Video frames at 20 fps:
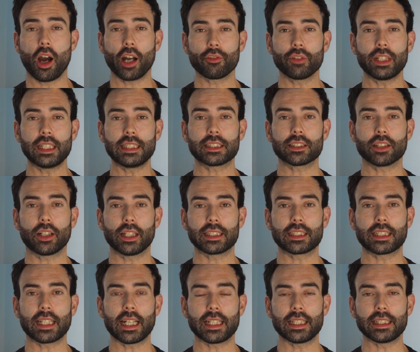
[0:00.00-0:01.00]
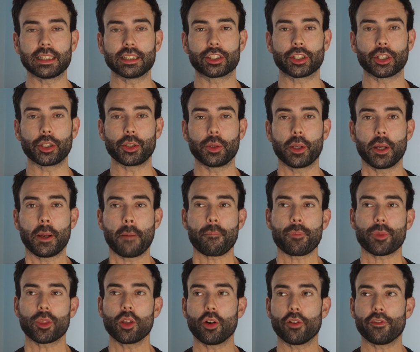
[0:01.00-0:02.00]
I really started getting into
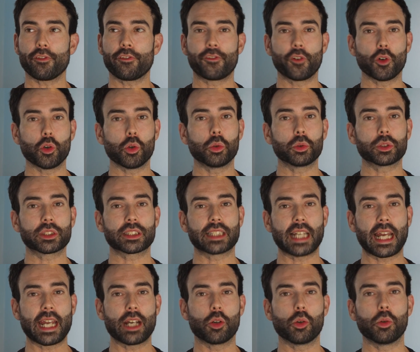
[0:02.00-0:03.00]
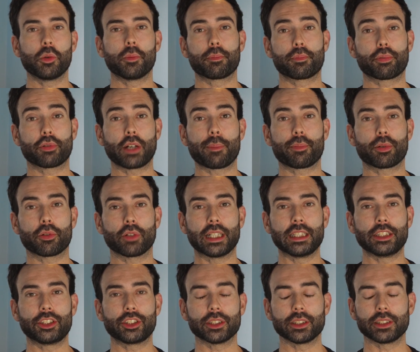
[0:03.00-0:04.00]
not full-scale
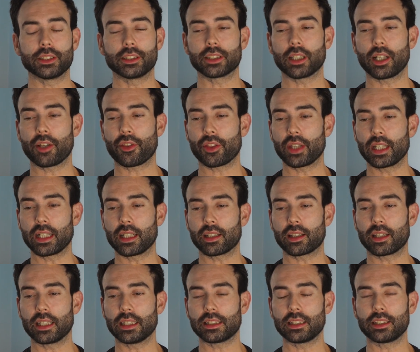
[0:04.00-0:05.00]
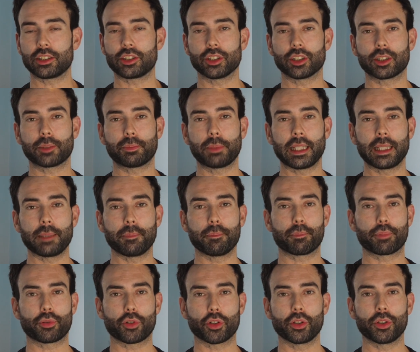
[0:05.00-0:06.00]
preparations. I think this is just
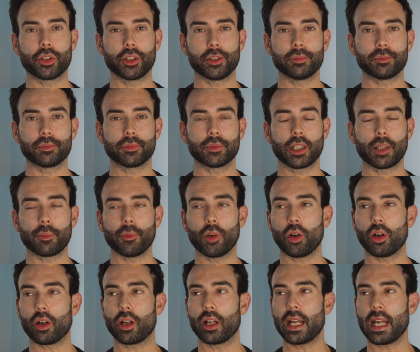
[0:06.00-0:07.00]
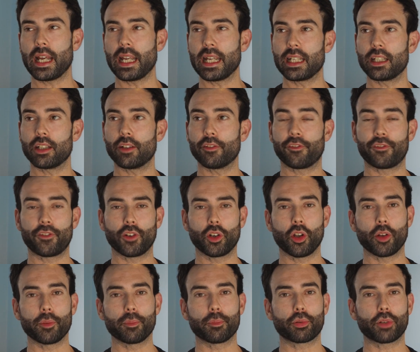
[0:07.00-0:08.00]
being prudent. I'm not a
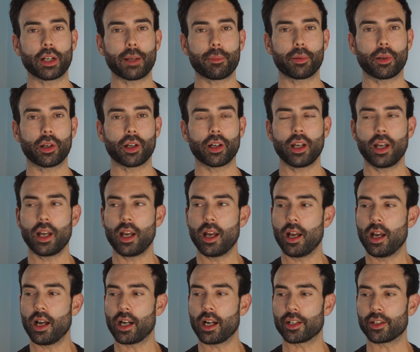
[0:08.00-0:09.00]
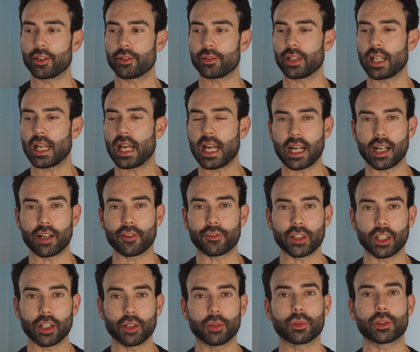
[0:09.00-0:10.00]
full-on prepper. I don't
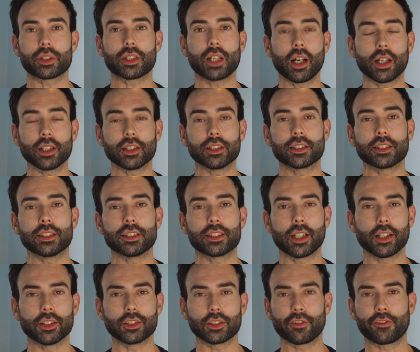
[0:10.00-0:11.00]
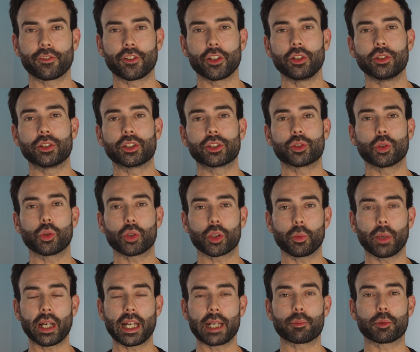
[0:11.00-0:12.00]
have, tons and tons of food stored
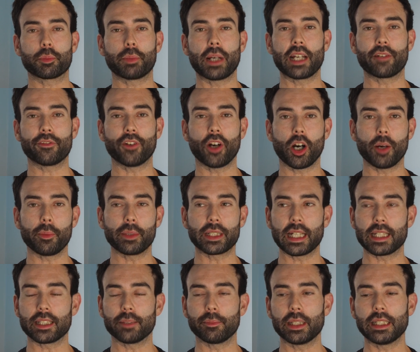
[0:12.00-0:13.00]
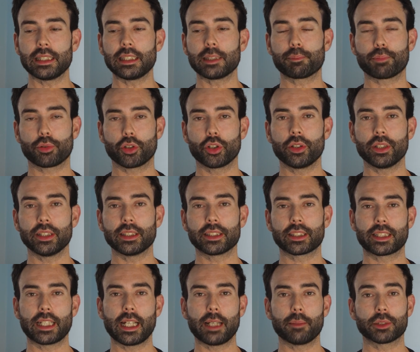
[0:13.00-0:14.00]
away, prepared for Armageddon. But this is prudent
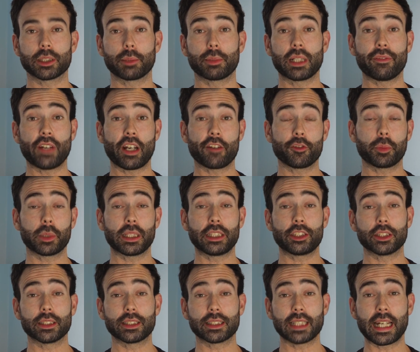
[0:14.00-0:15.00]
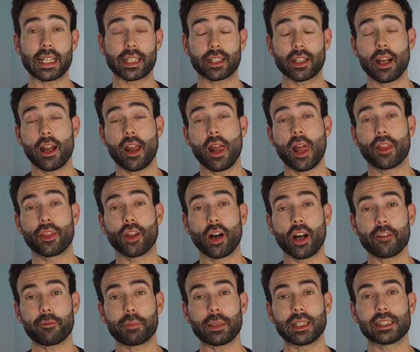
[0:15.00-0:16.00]
steps I believe everybody should take that
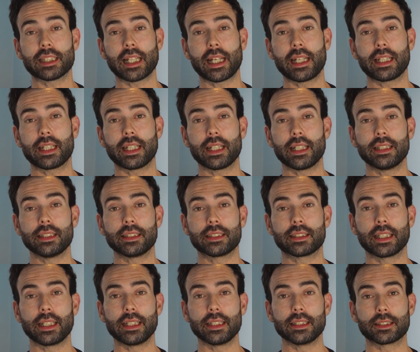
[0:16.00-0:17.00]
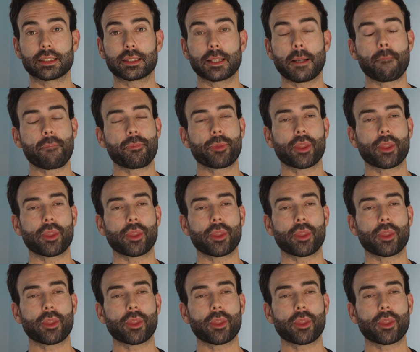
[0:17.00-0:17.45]
I've been taking since